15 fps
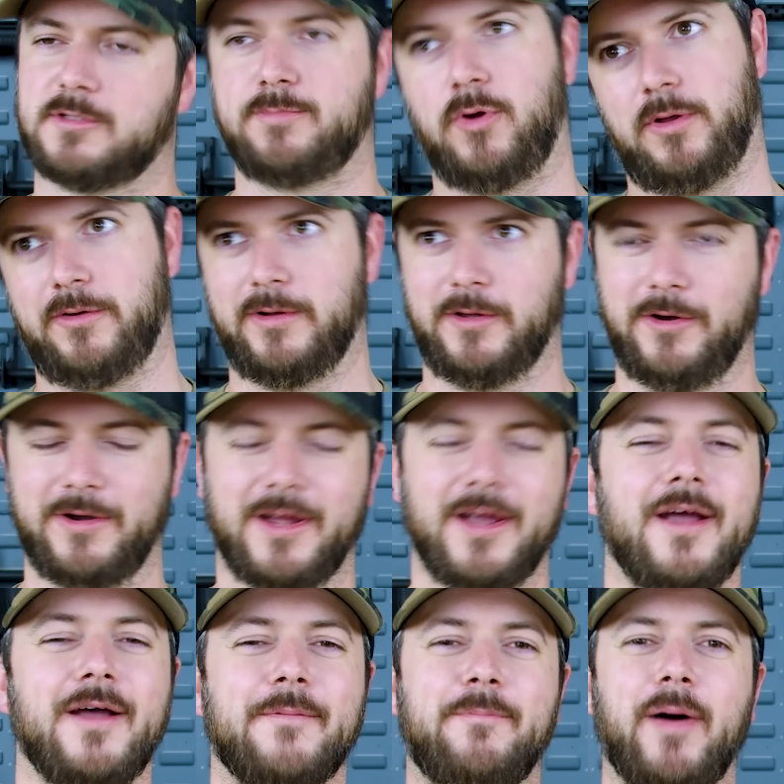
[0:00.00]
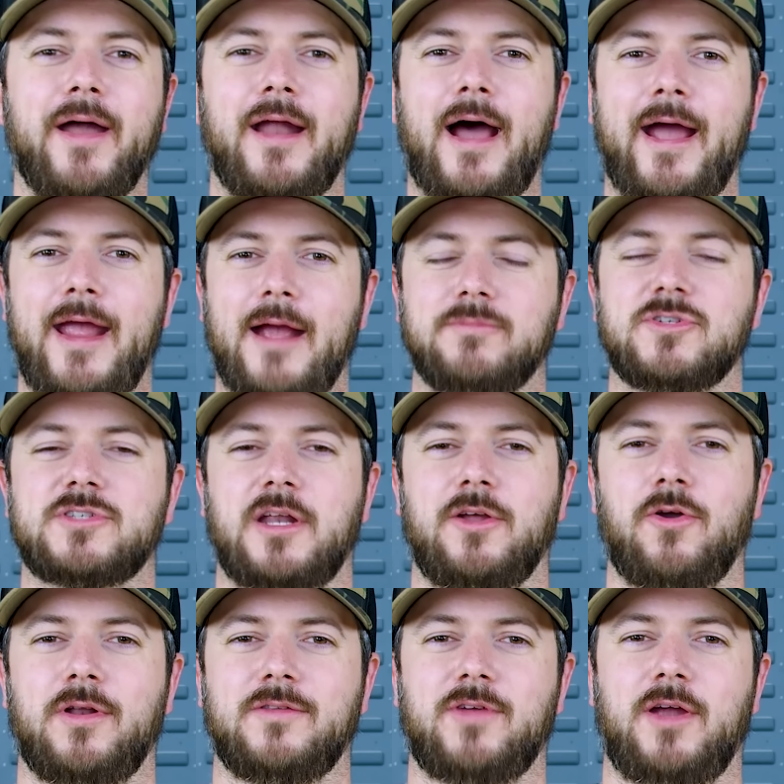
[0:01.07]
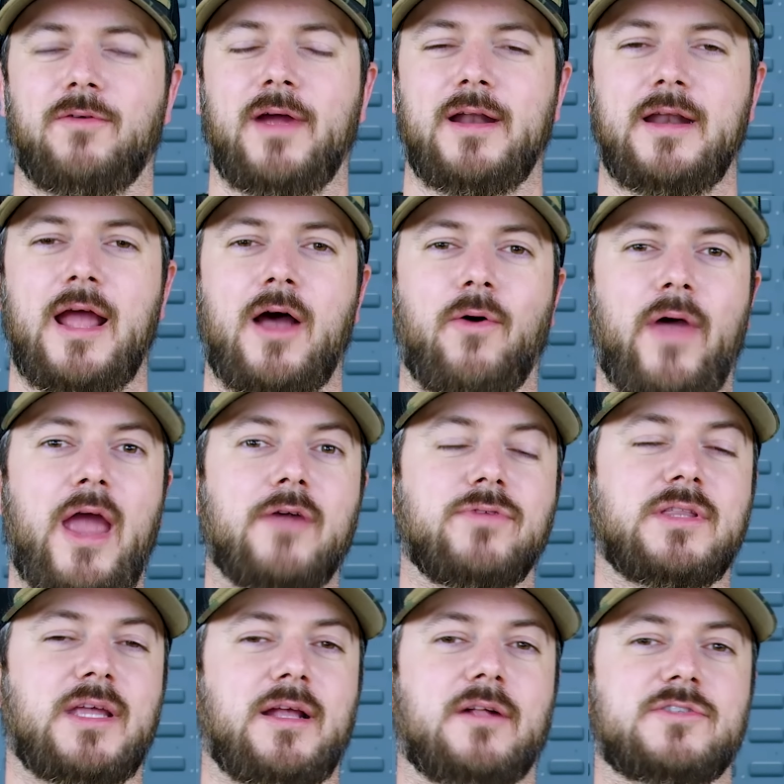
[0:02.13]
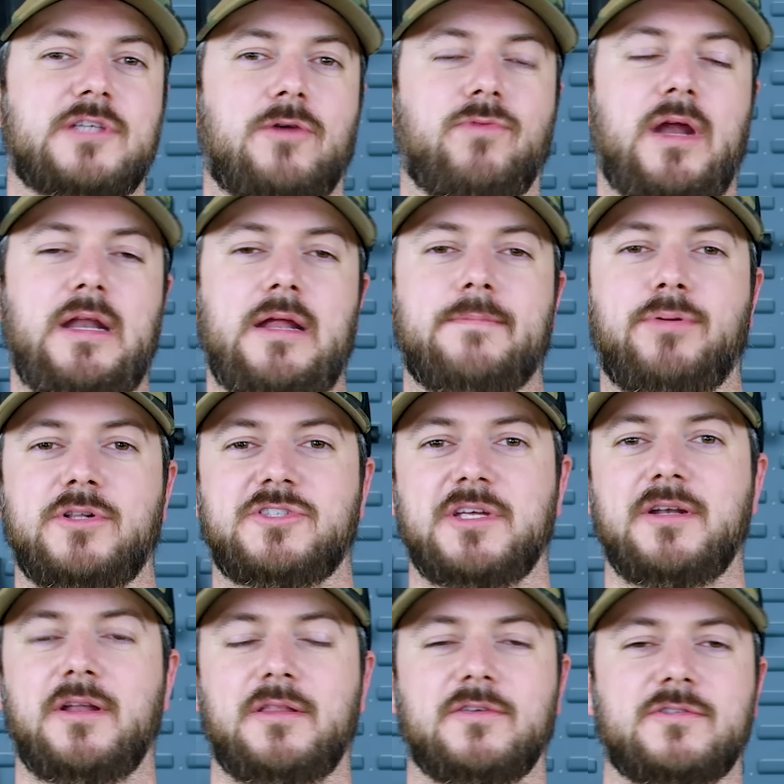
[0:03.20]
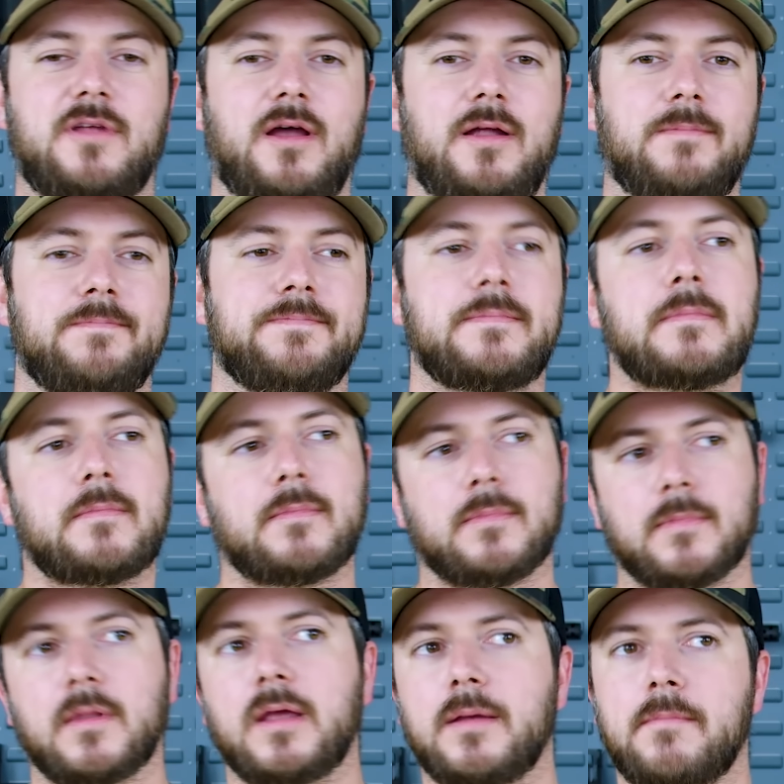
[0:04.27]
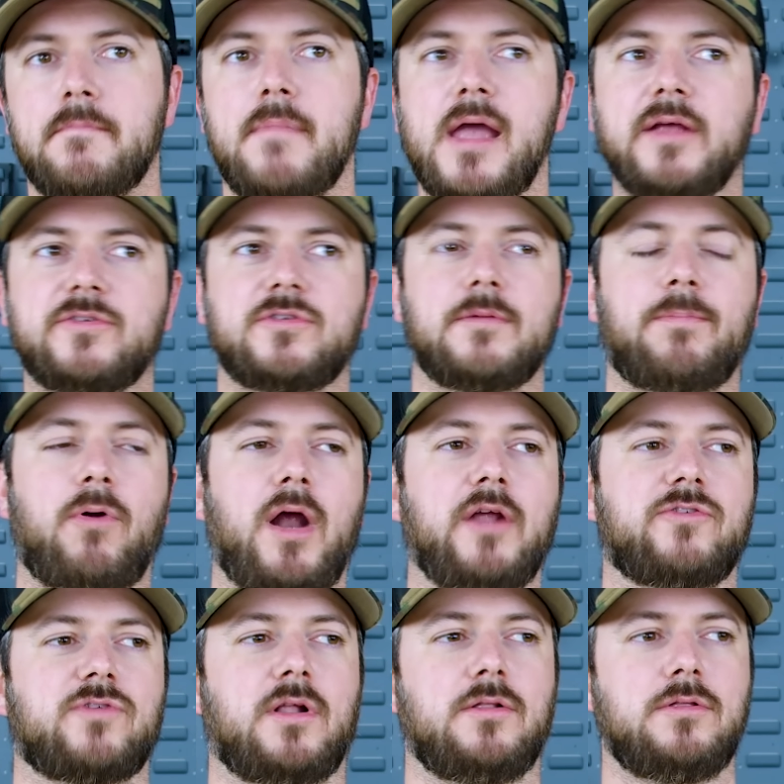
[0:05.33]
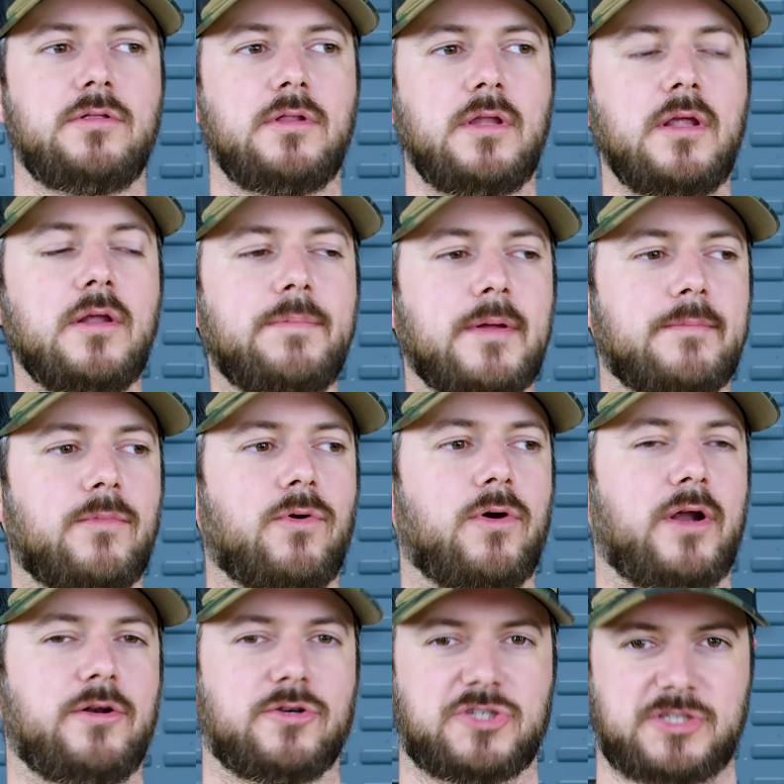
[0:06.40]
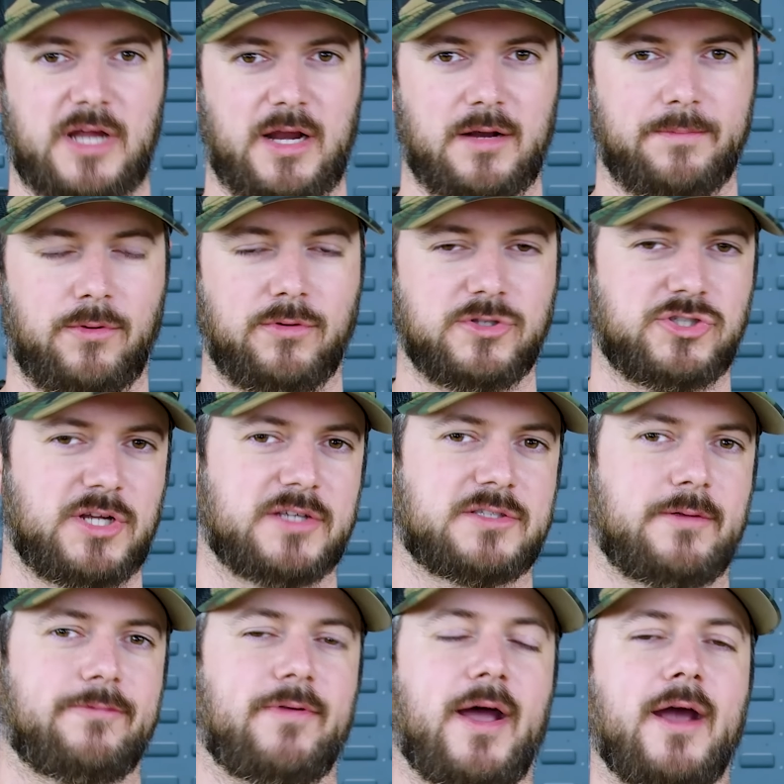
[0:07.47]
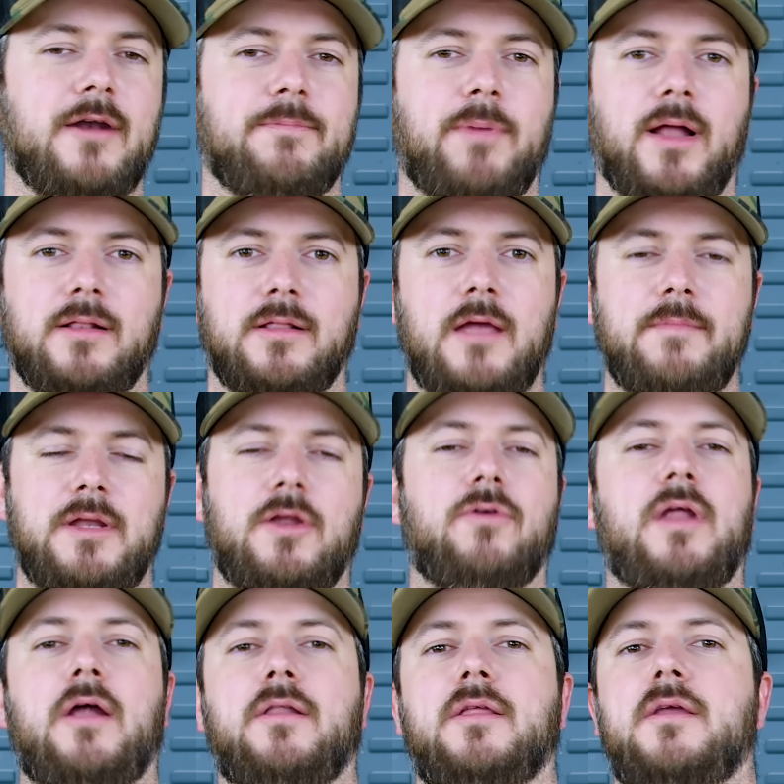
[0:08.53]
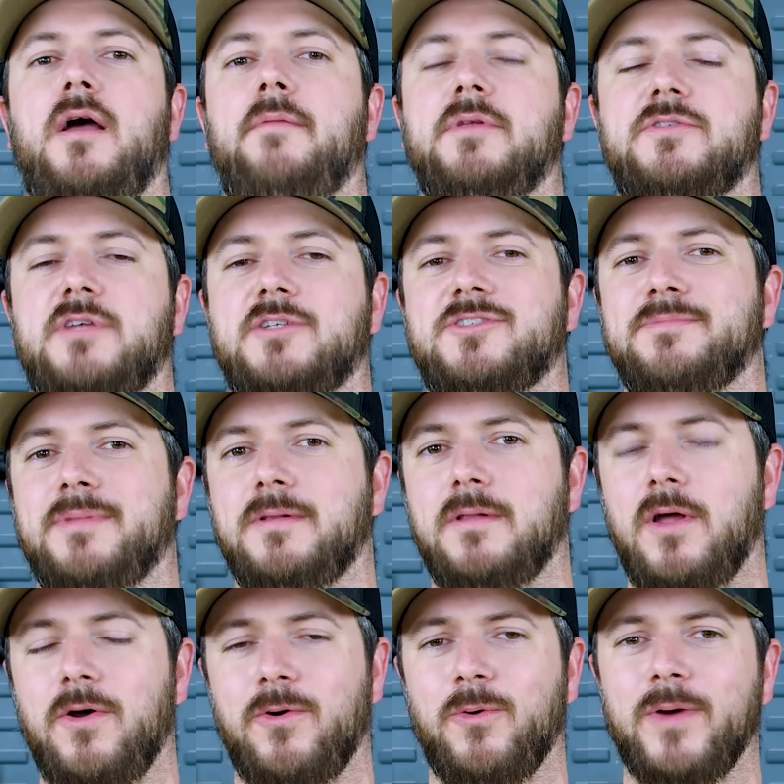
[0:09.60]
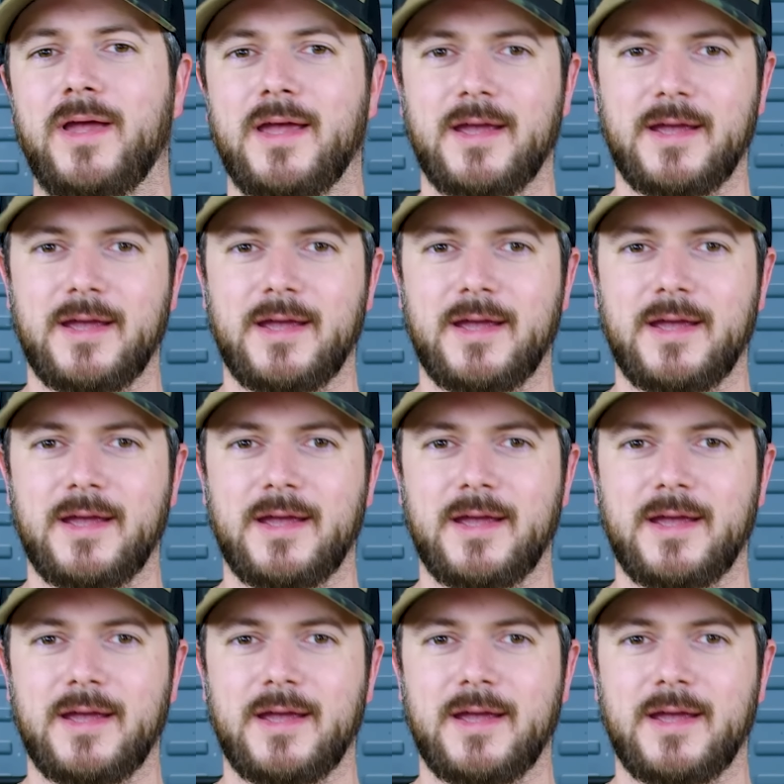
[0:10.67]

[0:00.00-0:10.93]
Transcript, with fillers: Spoiler alert. But I am just gonna go ahead and tell you right now, everything else that Radian puts into this gun, makes the price a little bit more understandable and justified, but let me know down in the comment section below,